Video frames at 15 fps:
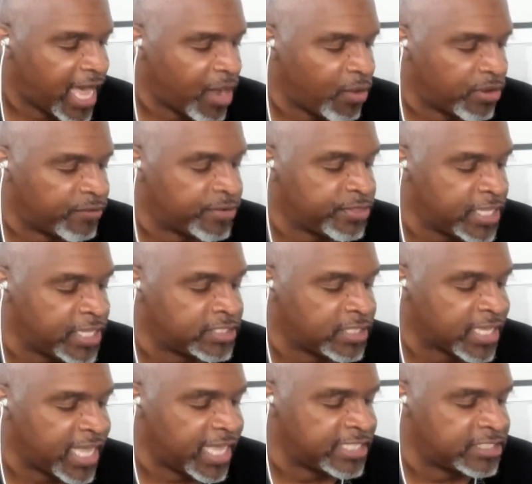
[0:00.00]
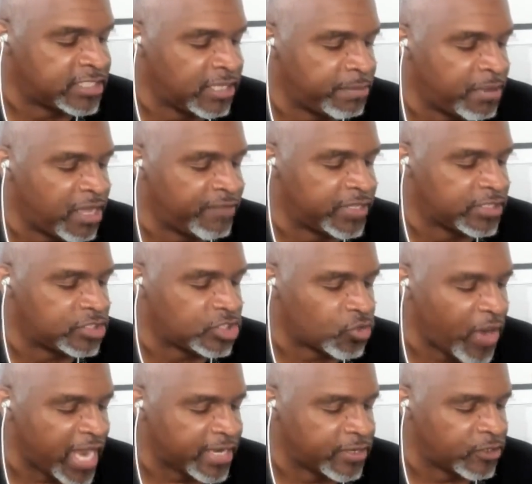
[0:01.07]
however, thinks the concept of
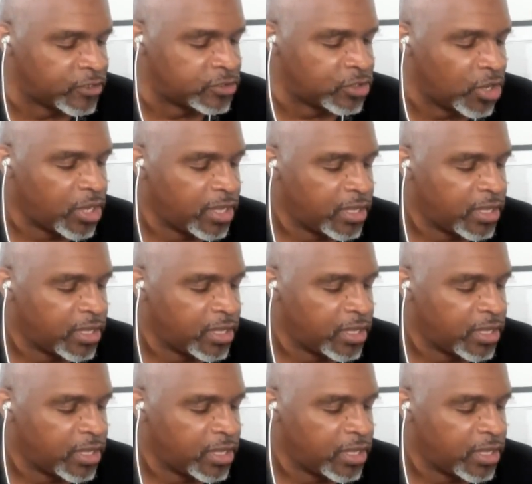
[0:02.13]
extractors